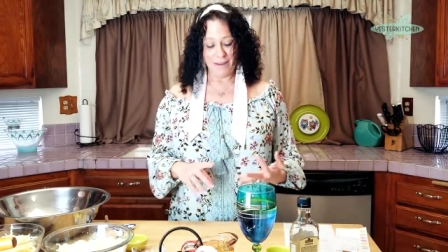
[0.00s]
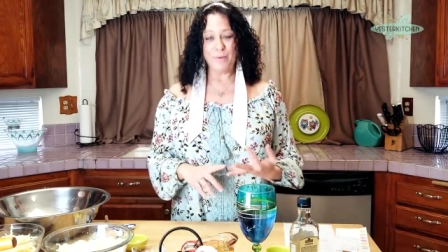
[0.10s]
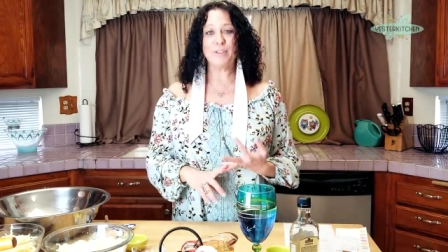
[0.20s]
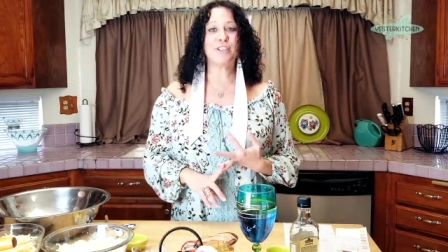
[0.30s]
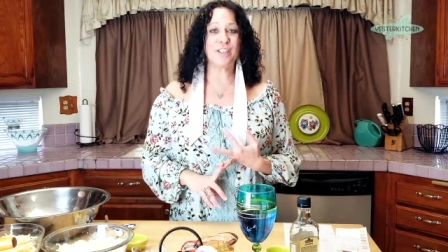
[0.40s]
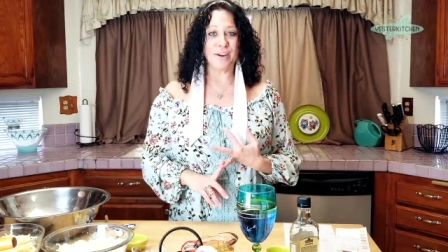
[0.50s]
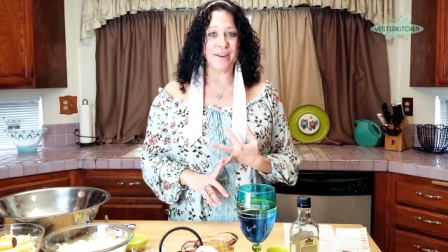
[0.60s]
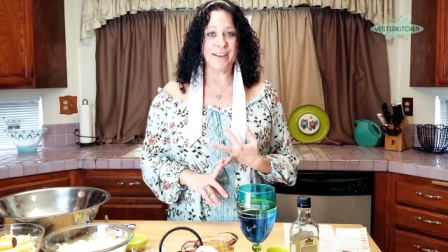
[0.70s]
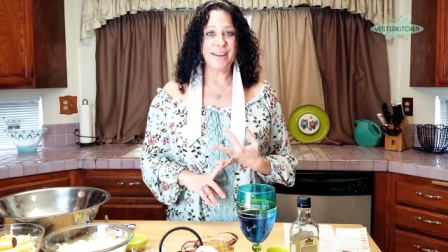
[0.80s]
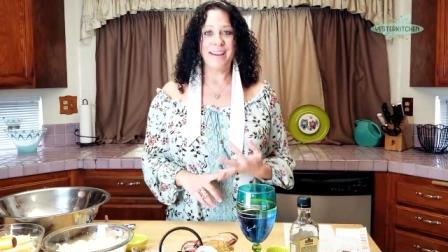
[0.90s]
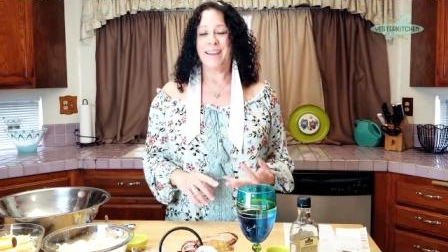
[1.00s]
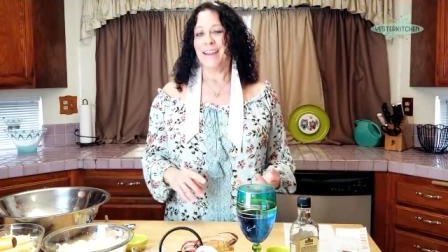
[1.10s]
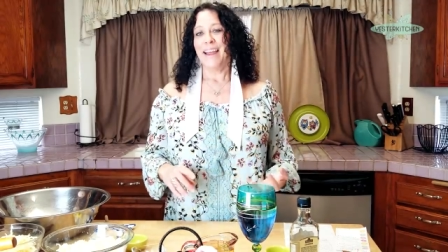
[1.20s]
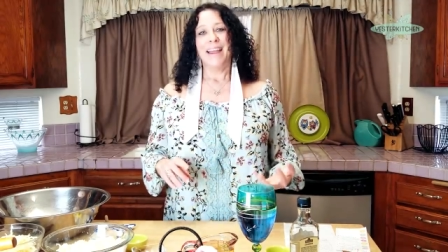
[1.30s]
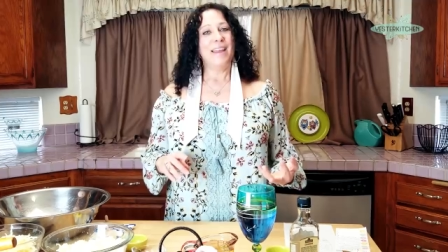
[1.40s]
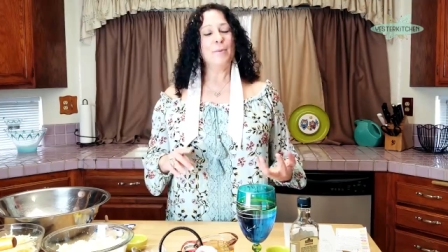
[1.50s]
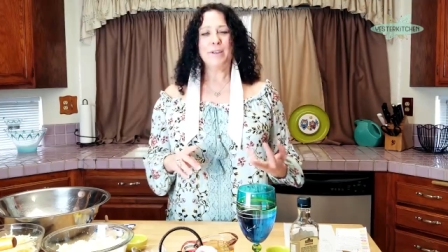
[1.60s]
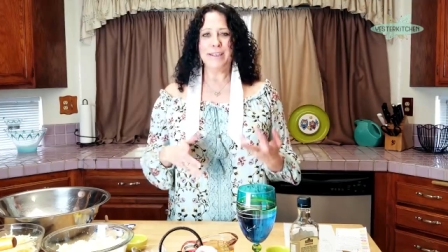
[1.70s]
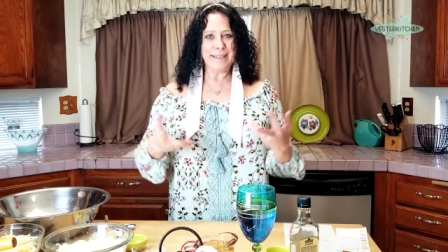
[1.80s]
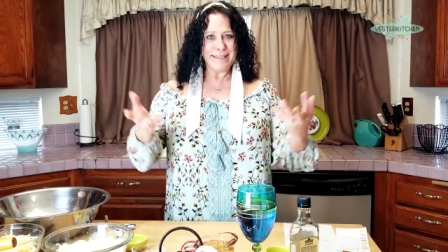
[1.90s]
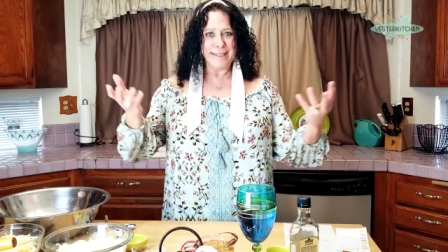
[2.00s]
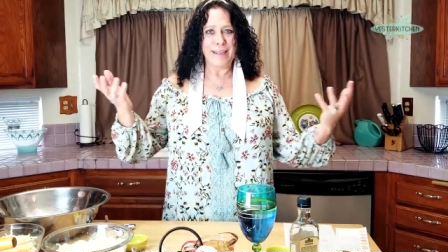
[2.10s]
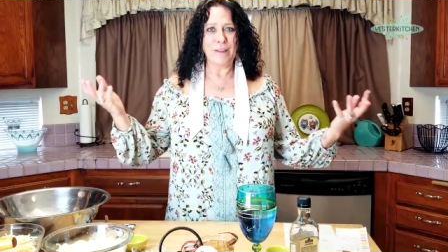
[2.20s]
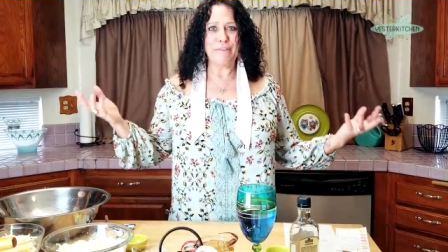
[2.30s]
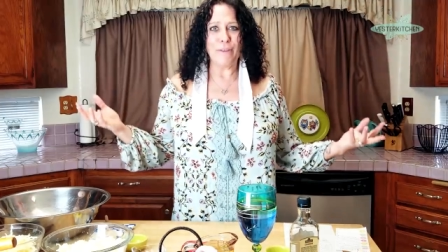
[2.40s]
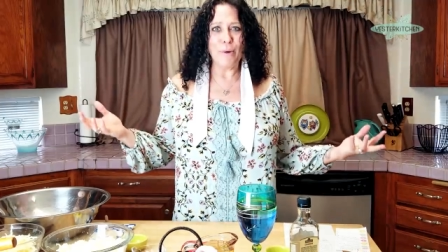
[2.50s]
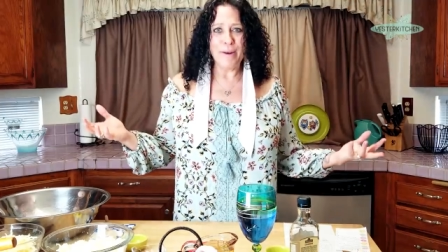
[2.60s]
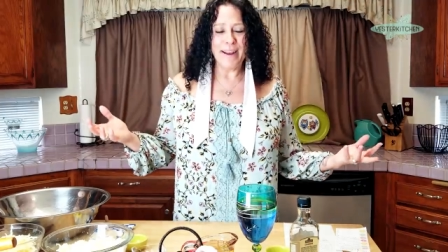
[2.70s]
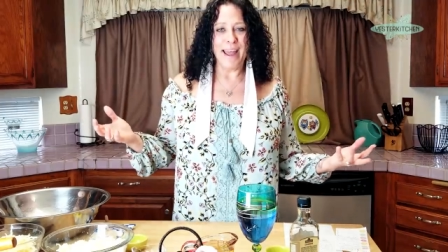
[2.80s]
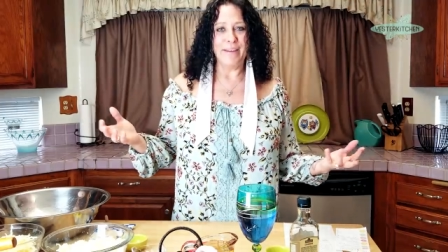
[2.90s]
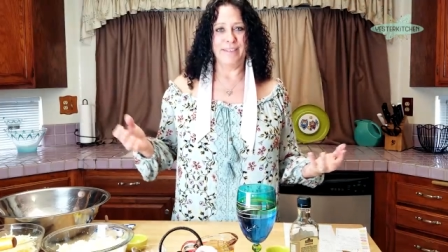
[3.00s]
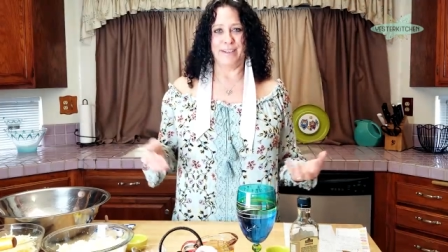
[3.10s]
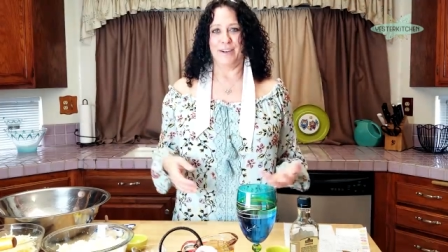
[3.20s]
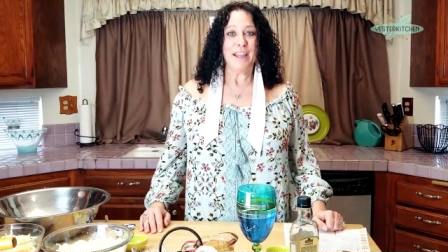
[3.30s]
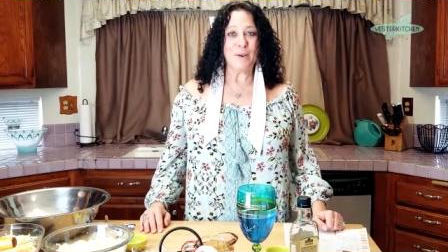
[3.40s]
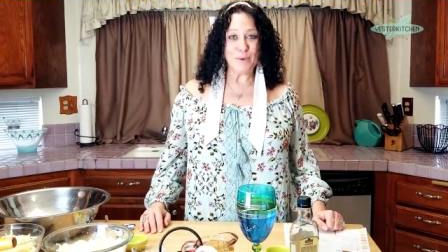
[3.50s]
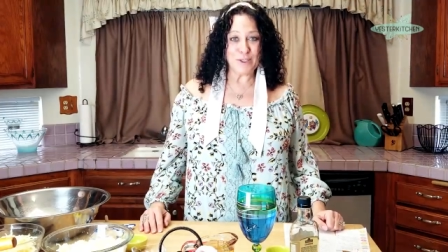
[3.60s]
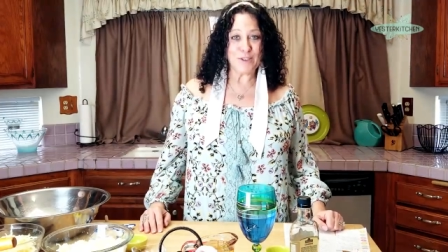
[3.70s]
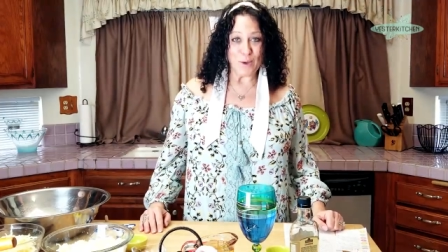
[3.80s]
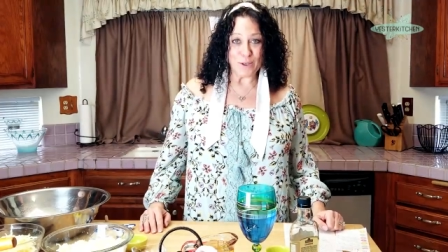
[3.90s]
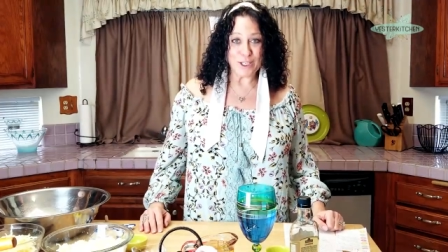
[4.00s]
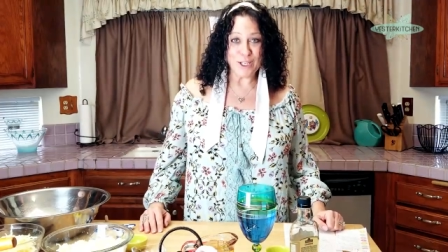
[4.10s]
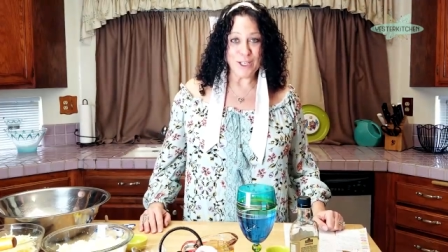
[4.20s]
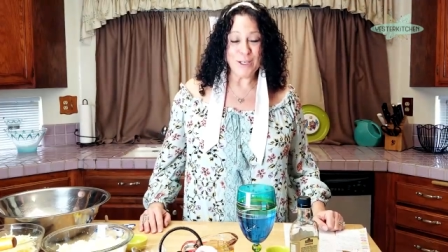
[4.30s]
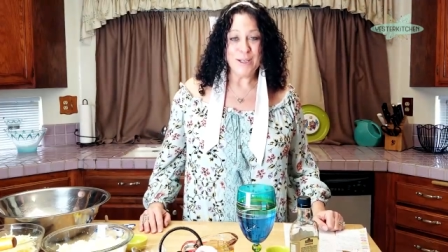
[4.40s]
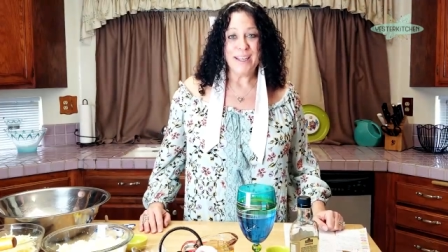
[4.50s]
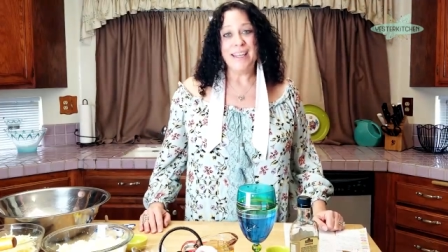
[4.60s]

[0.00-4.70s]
it was sharing, it was, you could sit on the floor and have dinner. It was social.